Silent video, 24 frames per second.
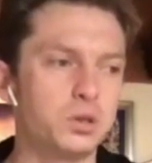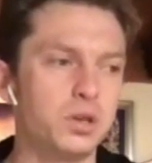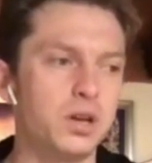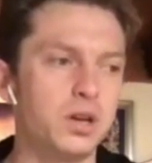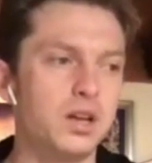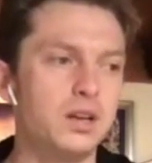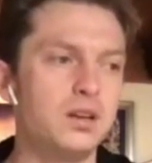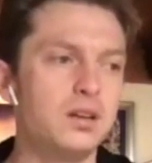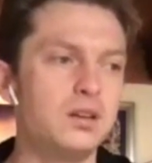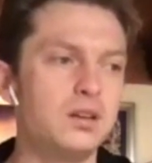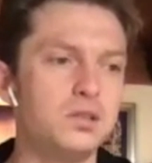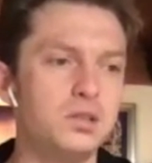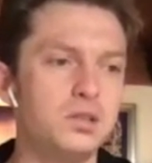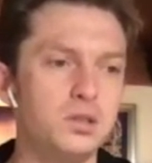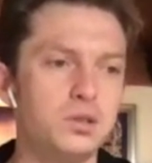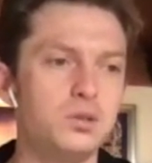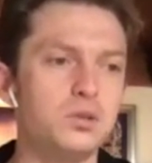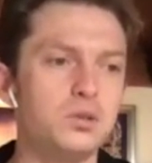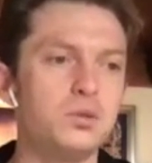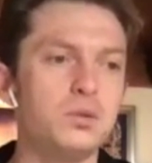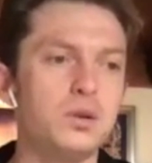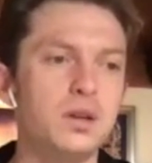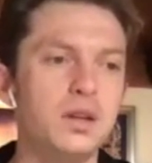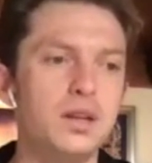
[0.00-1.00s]
trying to
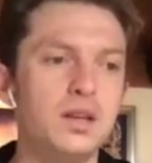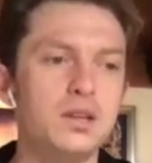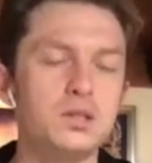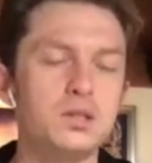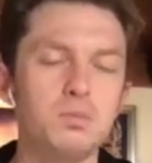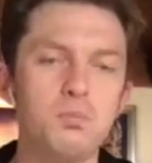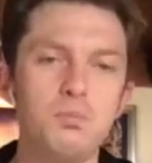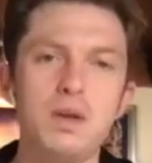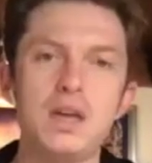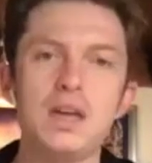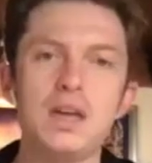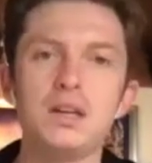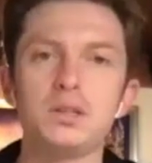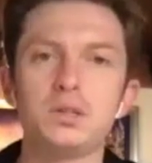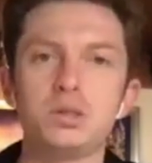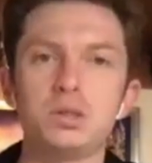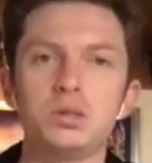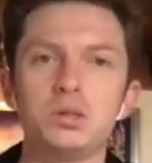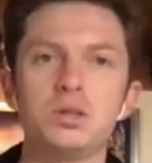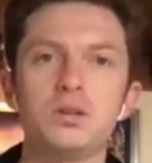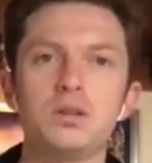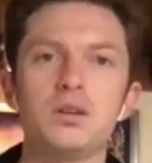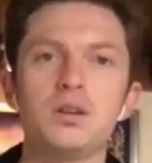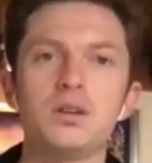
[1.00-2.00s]
do is make
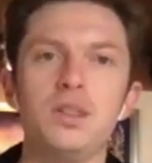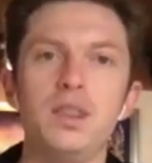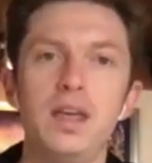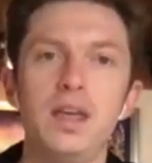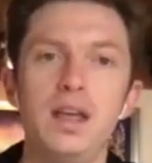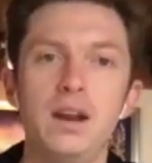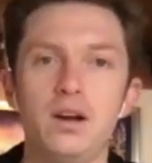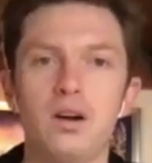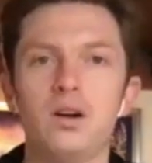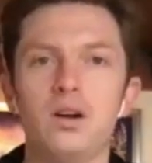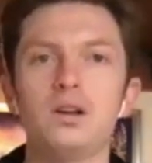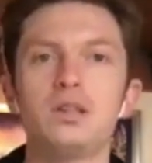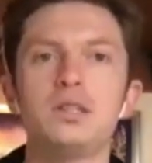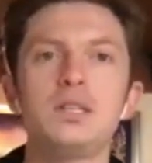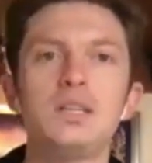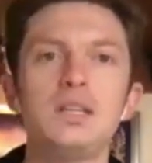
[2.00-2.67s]
sure that our